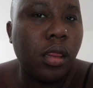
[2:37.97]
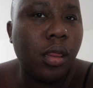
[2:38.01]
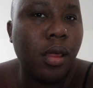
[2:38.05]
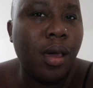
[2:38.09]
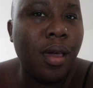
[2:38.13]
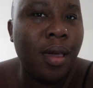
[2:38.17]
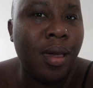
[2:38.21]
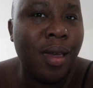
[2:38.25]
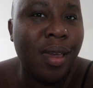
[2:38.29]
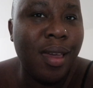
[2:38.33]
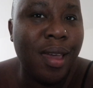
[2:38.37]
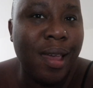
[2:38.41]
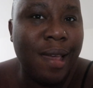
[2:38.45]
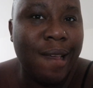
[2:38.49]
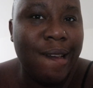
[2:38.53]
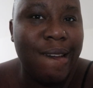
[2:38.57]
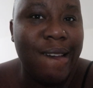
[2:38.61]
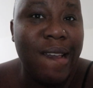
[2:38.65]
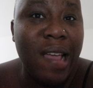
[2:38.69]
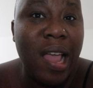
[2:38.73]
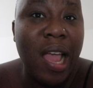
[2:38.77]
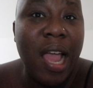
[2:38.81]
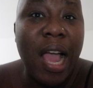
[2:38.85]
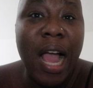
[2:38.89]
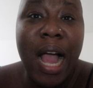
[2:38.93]

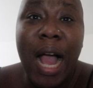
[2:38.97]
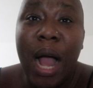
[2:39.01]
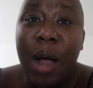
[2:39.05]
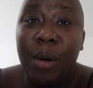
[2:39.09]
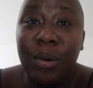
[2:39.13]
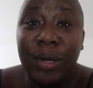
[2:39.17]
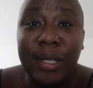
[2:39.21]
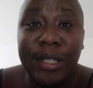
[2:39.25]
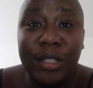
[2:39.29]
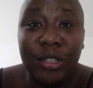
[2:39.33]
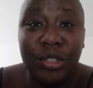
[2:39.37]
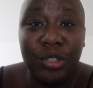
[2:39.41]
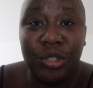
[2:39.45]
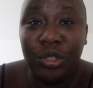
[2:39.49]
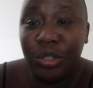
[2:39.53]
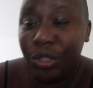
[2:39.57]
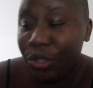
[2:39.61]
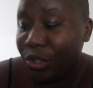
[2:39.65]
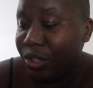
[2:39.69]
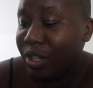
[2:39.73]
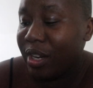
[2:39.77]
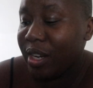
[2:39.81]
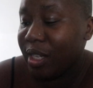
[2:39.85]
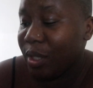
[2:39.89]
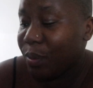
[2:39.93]
I wanted to show
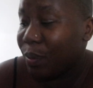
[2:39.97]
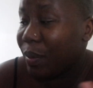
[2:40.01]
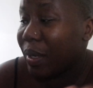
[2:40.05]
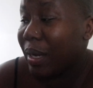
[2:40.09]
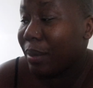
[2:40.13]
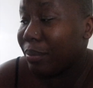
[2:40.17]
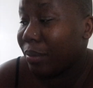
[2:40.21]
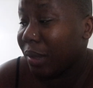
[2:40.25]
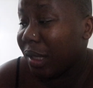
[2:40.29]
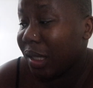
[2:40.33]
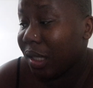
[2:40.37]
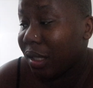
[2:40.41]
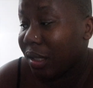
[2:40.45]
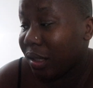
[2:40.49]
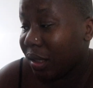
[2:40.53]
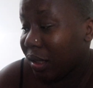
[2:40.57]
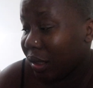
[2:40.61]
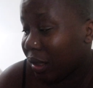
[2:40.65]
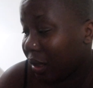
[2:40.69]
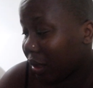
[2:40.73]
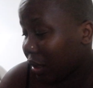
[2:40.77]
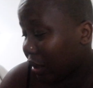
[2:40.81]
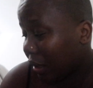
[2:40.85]
you guys, but I'm done.